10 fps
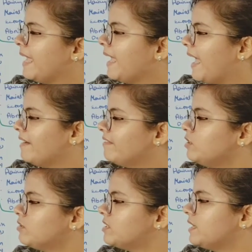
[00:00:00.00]
and when
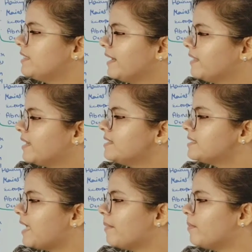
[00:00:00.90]
you see that there
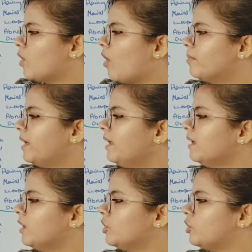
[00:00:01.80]
is abnormal
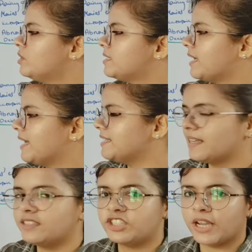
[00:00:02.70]
tooth size
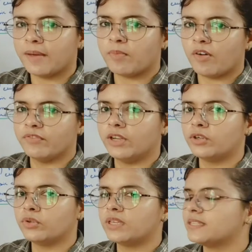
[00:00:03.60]
and shape of the
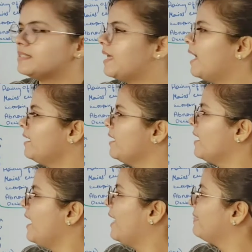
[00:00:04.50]
tooth is there,
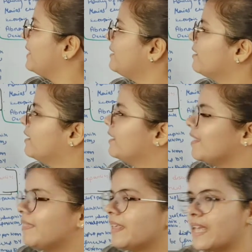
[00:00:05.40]
and then uh,
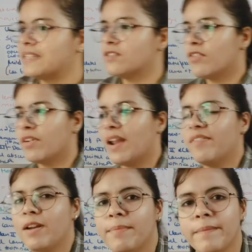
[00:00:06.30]
in the cases of
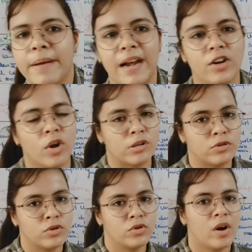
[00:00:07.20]
cleft lip and palate
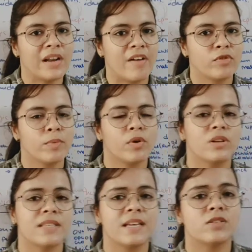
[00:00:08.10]
also do not have to,
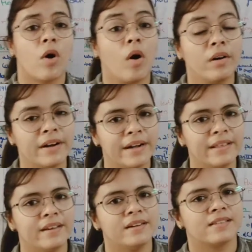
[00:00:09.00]
because there is
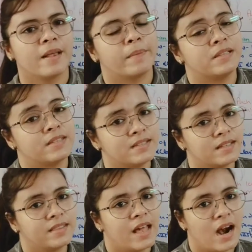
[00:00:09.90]
already the discrepancies
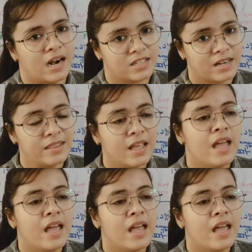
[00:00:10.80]
in the arch length,